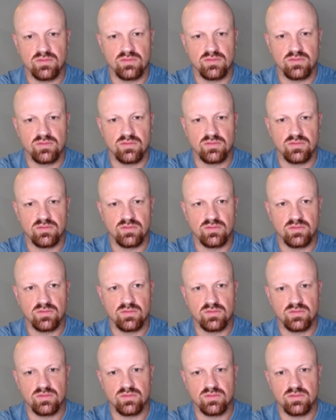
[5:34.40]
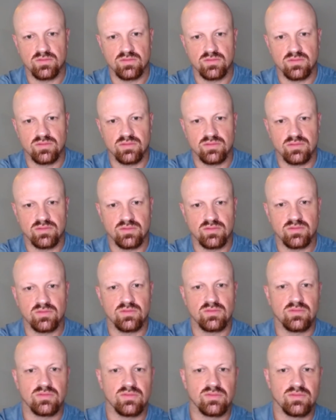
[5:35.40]

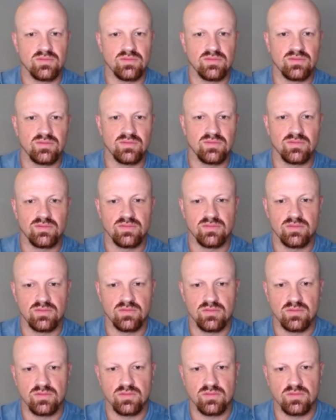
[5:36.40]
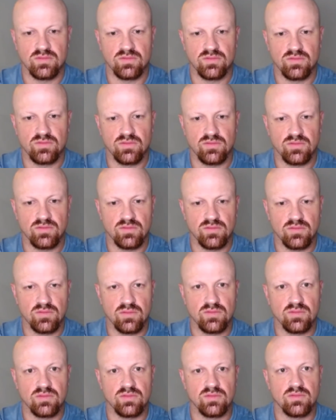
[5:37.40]

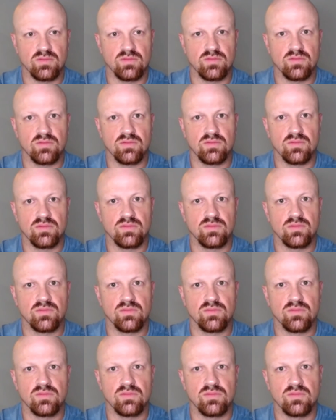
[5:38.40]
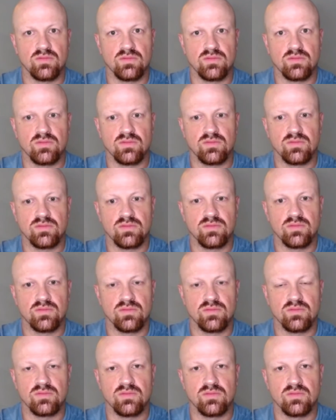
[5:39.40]
The person shown says nothing.